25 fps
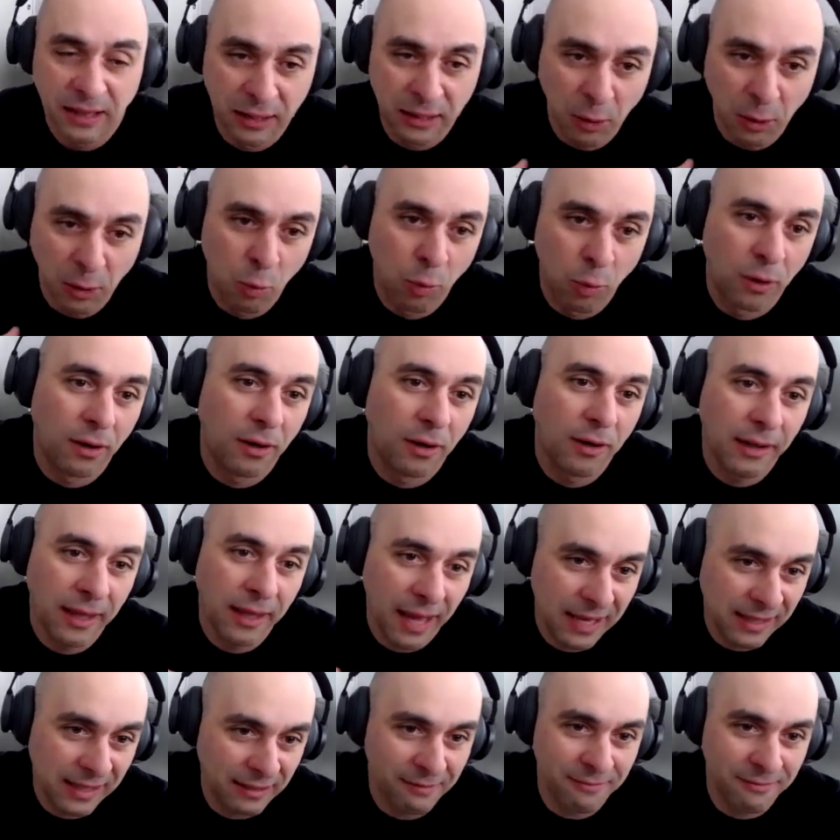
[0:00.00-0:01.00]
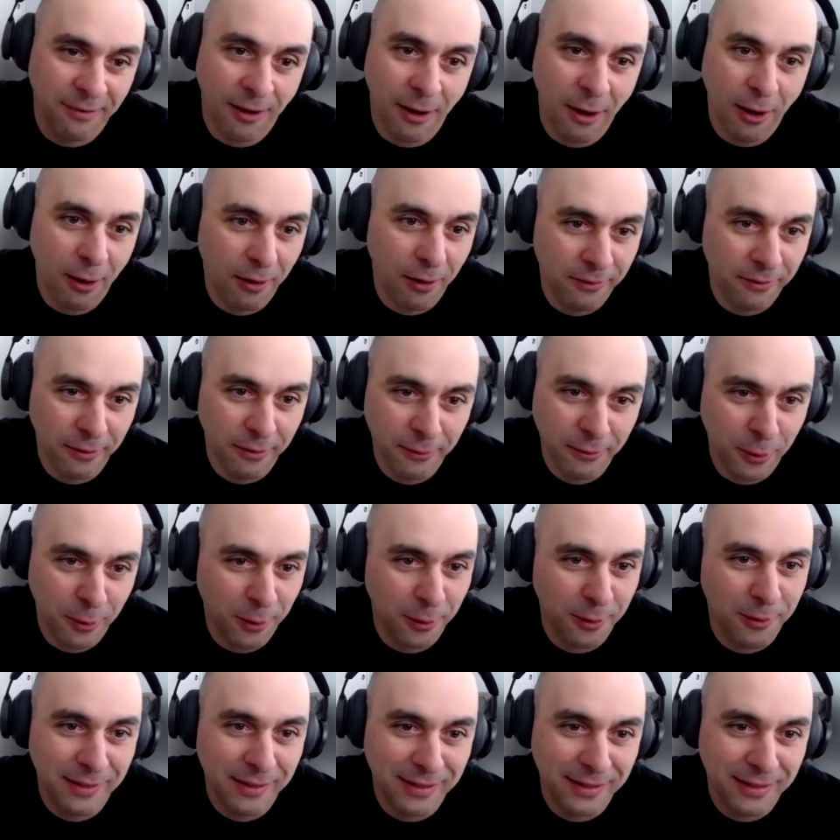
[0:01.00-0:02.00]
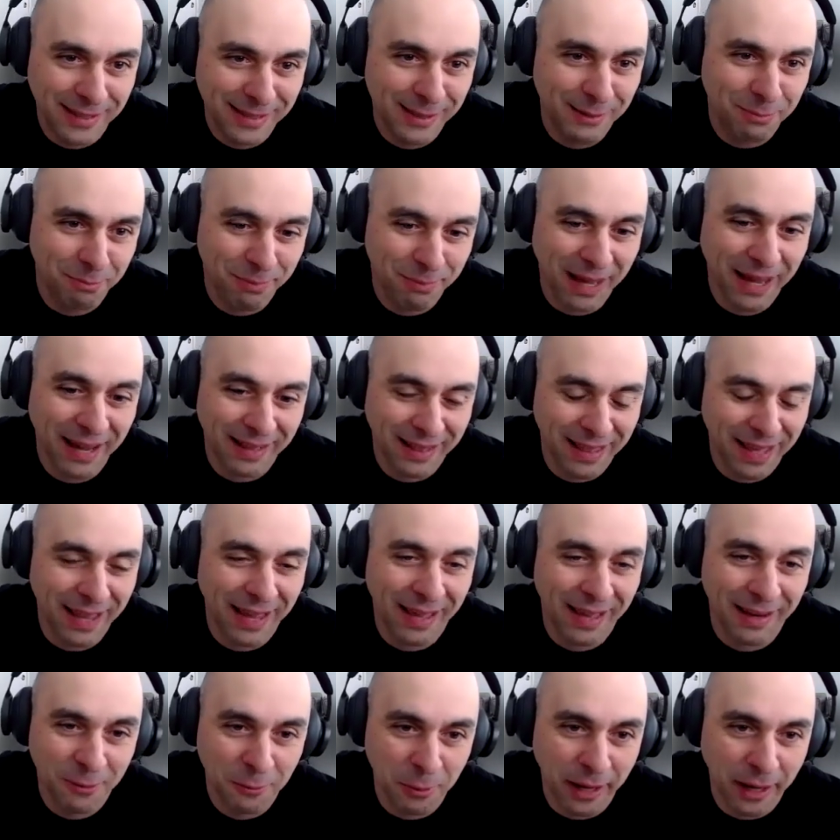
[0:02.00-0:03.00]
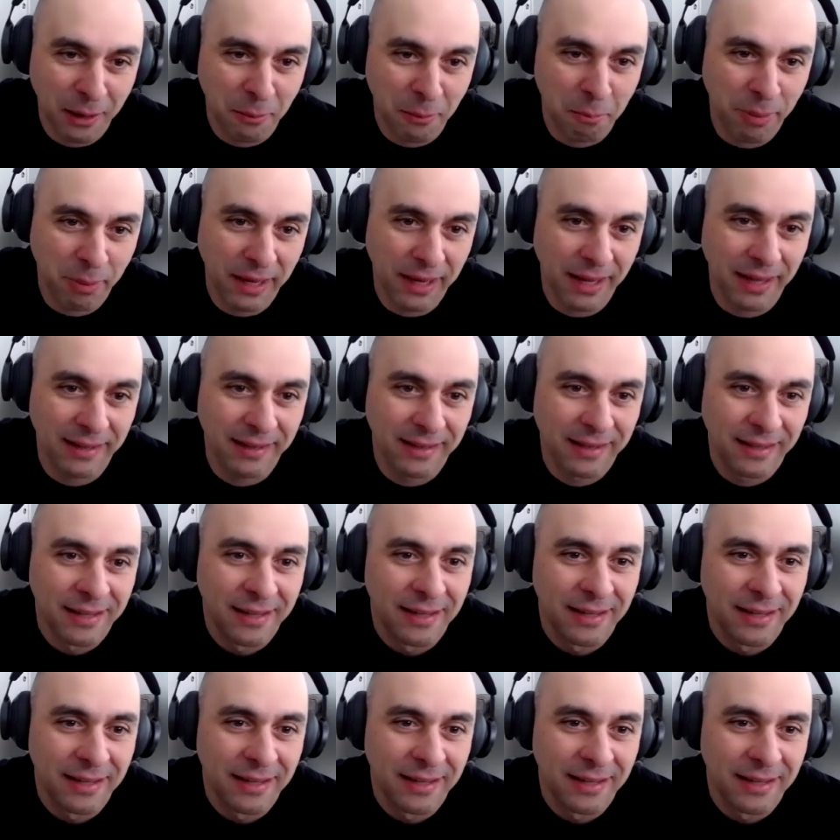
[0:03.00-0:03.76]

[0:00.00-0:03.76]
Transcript: The world has evolved, of course, since back then quite a bit.